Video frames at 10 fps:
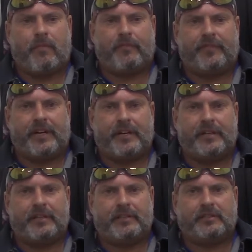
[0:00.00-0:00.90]

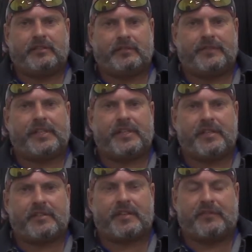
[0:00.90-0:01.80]
very, very,
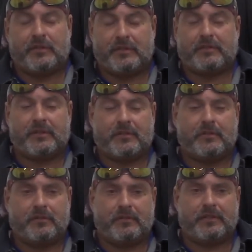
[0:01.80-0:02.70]
it's like, was this cool?